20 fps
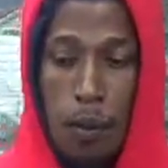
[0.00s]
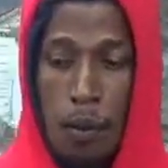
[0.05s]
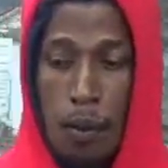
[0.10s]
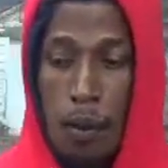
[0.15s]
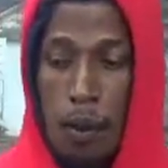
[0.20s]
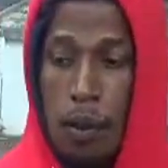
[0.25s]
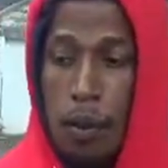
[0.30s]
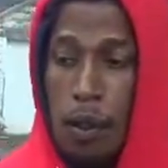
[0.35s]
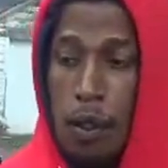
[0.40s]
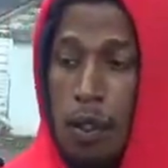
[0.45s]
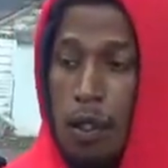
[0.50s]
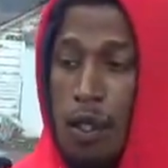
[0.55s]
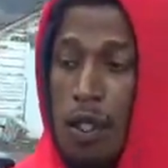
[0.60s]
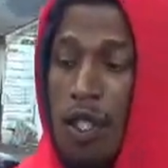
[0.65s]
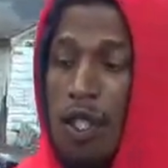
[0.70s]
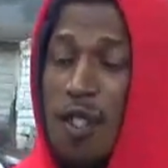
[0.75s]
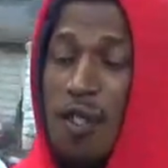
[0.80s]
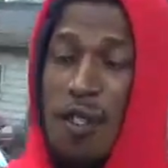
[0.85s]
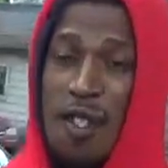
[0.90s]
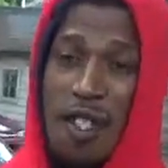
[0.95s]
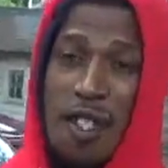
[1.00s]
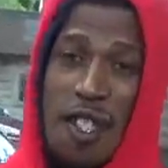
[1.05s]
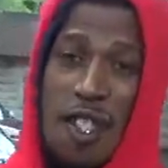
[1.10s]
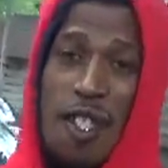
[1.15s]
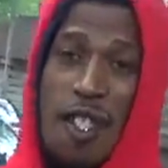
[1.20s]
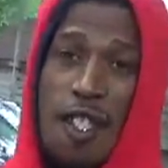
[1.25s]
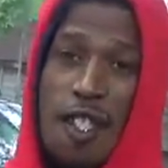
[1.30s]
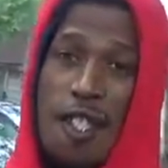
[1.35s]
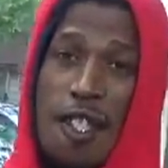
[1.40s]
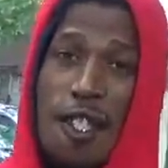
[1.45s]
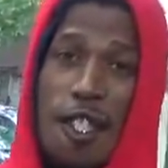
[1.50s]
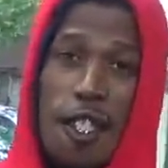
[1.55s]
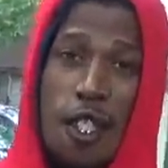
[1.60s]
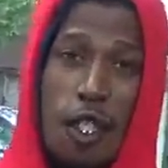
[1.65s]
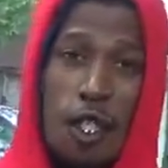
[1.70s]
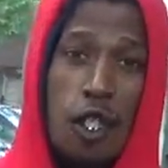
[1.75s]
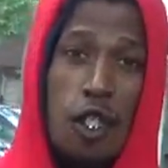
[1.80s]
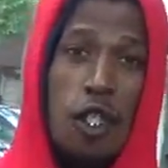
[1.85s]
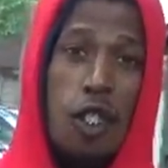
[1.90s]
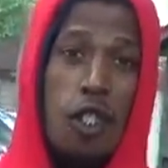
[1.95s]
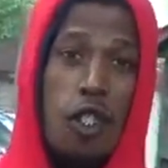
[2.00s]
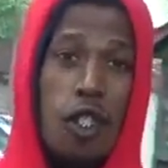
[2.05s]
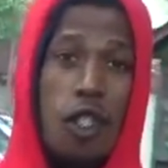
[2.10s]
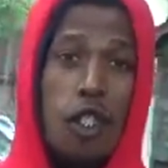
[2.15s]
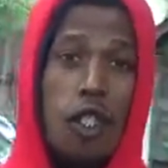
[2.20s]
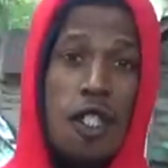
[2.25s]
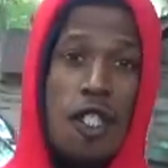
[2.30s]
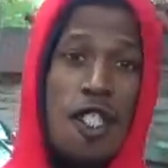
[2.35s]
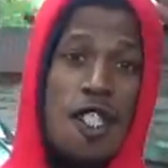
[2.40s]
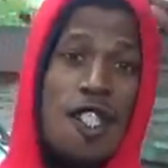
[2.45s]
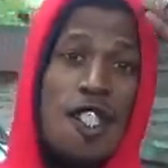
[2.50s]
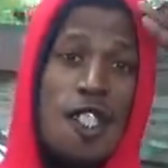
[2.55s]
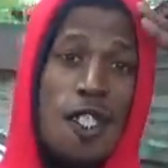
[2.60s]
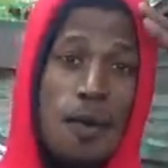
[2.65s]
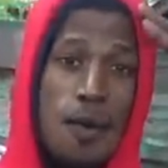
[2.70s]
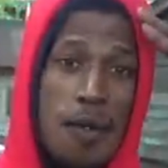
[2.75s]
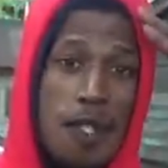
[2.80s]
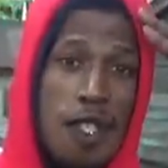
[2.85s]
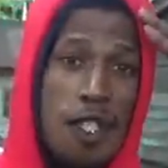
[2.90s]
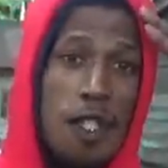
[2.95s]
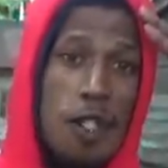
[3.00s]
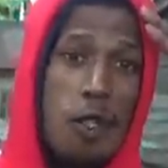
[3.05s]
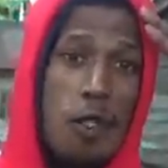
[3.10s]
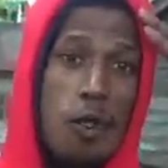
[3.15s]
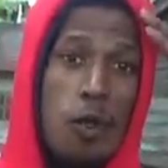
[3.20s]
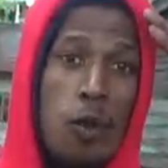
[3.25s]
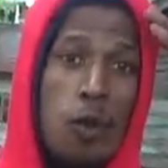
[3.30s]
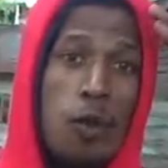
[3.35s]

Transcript: So. Something he said. Holler at me too.